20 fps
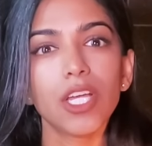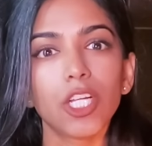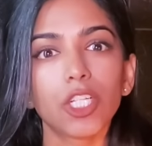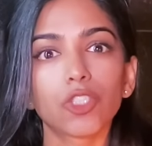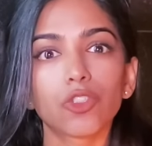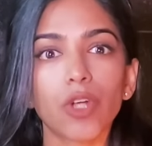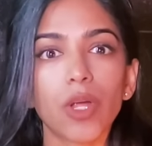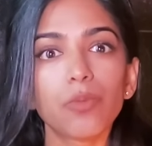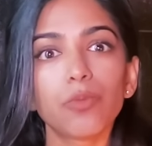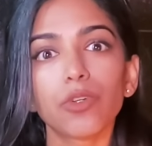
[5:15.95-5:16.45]

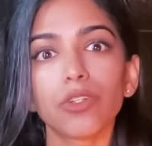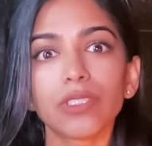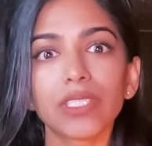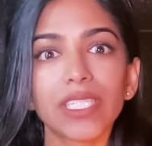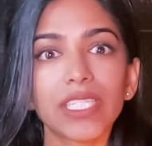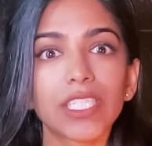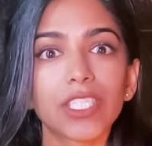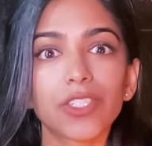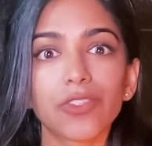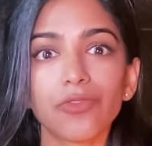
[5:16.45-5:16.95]
Trump will
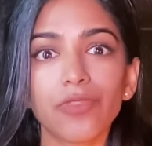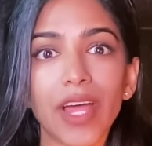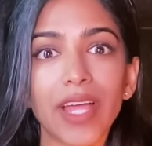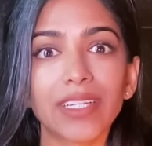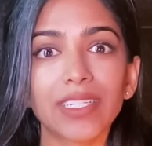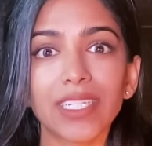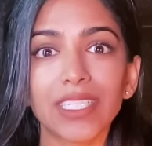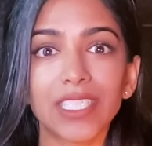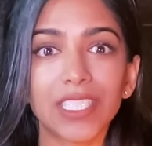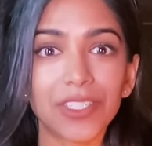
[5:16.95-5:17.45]
need to find
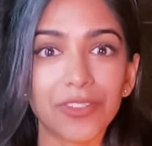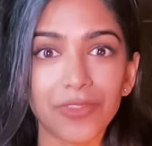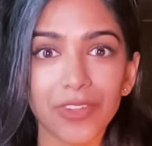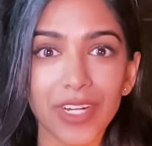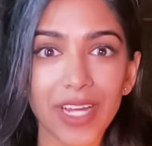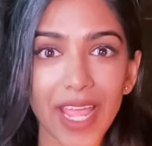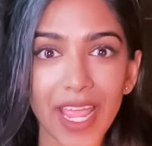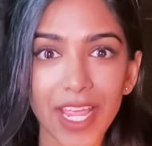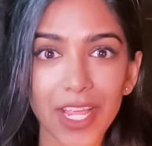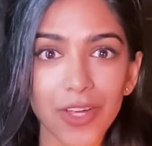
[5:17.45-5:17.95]
a
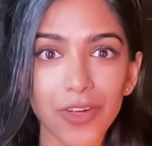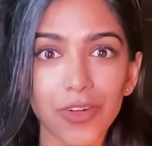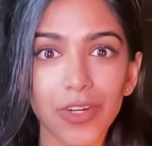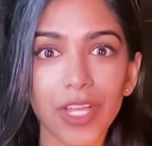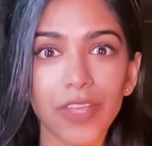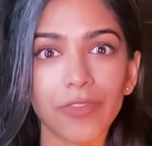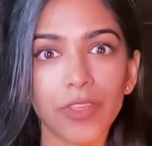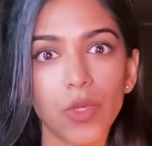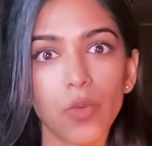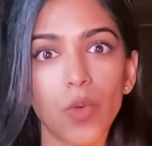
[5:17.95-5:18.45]
different angle
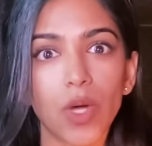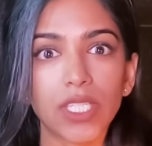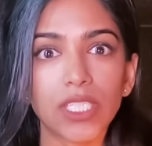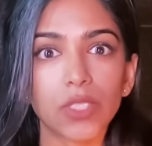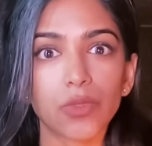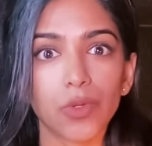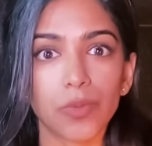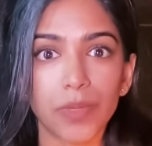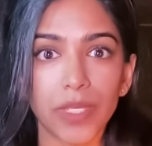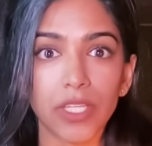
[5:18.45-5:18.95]
if he wants
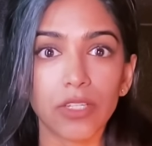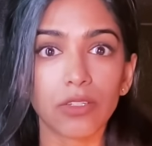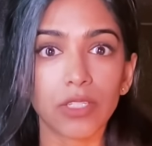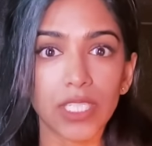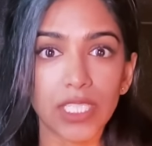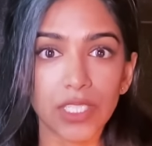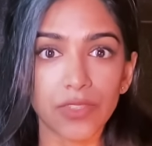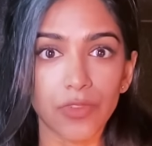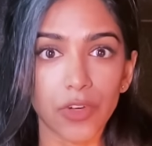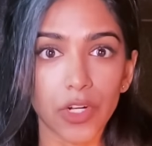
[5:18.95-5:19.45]
to appeal
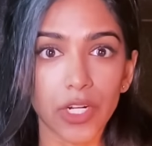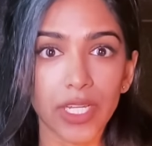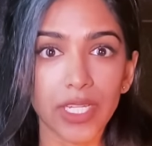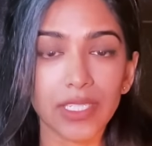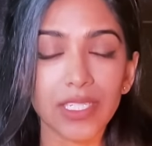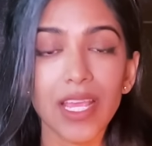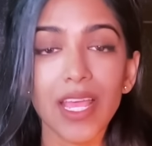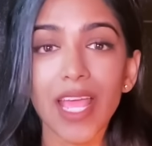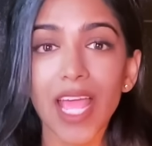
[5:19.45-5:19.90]
this verdict.